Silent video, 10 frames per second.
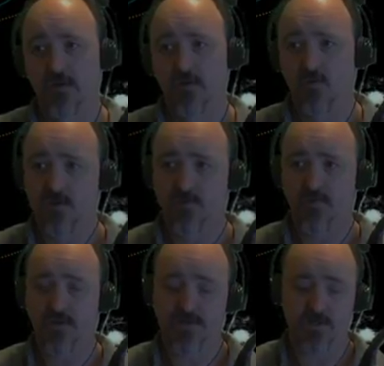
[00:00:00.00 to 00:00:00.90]
once
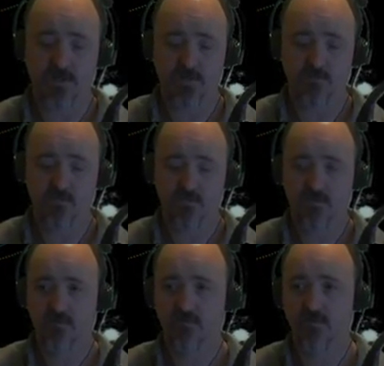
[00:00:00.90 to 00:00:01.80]
upon a time,
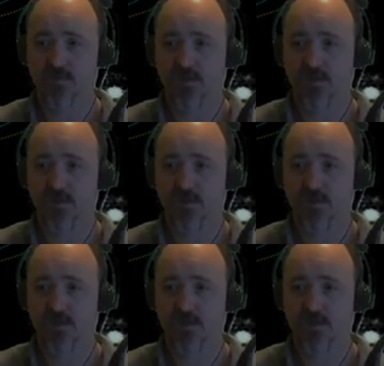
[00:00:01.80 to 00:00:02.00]
was